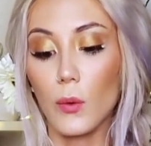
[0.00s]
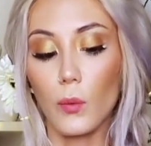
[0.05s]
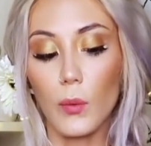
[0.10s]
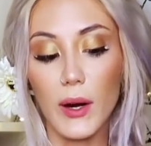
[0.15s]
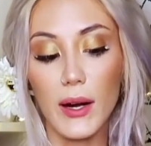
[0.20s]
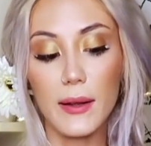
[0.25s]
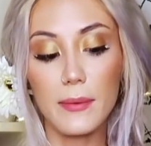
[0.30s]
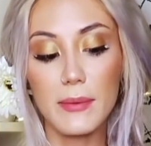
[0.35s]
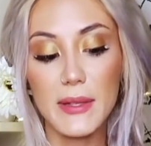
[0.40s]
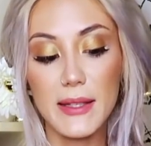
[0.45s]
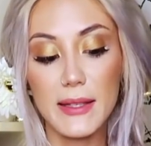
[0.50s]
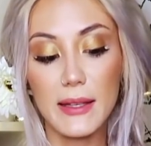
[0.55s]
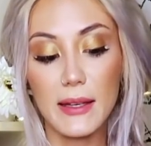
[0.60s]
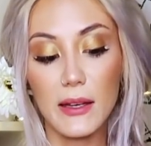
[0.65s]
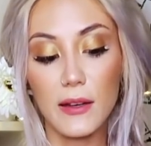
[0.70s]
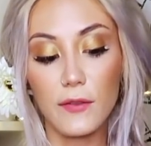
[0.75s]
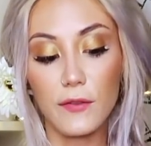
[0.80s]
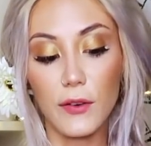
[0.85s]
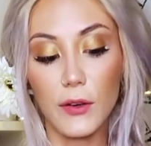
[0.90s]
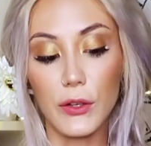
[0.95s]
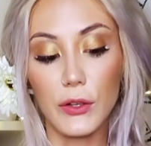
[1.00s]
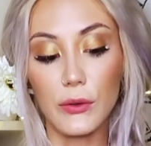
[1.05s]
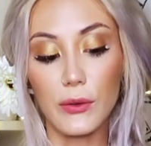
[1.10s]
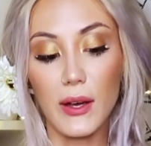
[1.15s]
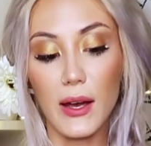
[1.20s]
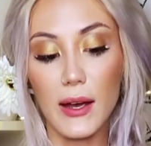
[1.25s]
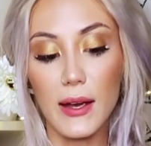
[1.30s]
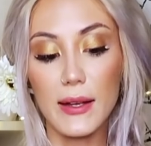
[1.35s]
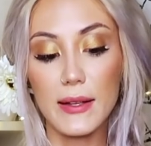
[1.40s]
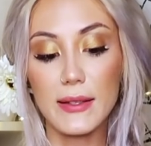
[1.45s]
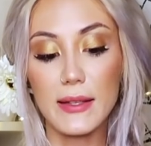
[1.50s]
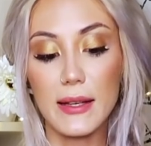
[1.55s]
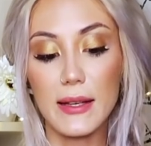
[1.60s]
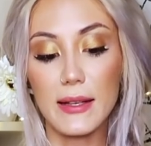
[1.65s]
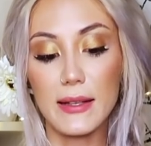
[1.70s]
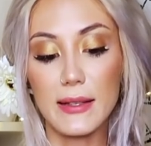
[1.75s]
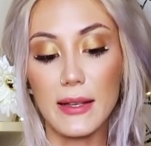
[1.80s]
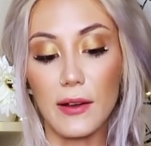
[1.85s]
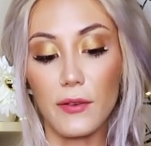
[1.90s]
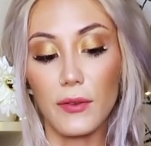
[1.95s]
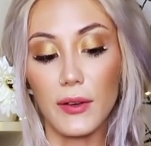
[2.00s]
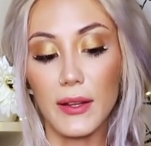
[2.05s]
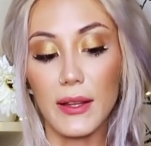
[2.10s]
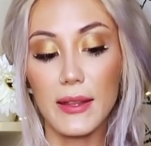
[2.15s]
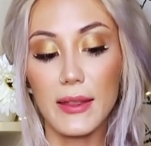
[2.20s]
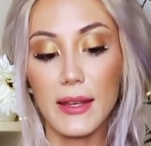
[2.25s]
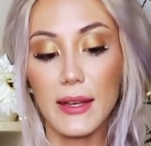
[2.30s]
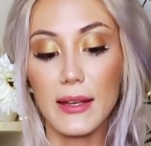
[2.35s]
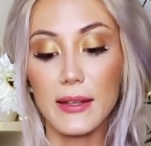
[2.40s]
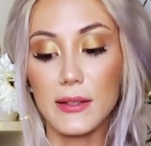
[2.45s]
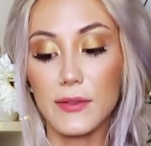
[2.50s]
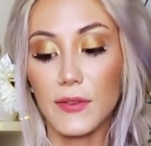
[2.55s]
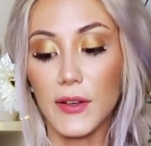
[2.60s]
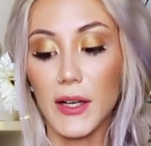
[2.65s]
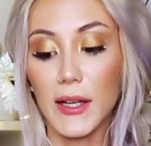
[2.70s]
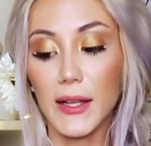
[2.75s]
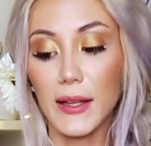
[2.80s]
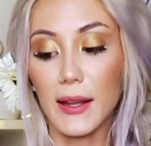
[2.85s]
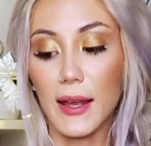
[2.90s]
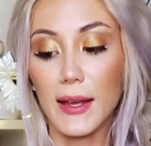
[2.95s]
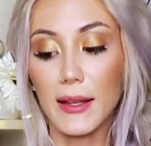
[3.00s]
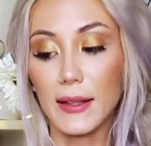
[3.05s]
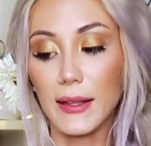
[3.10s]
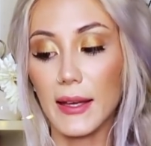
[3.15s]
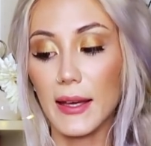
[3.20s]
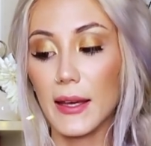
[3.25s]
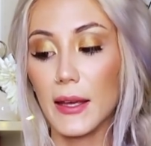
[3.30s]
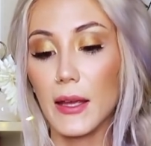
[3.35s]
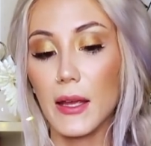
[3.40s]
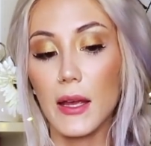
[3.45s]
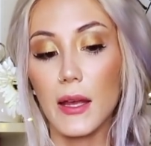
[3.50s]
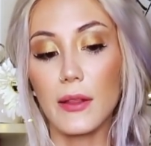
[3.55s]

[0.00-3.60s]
what I'm seeing for you guys is I really think it's very likely.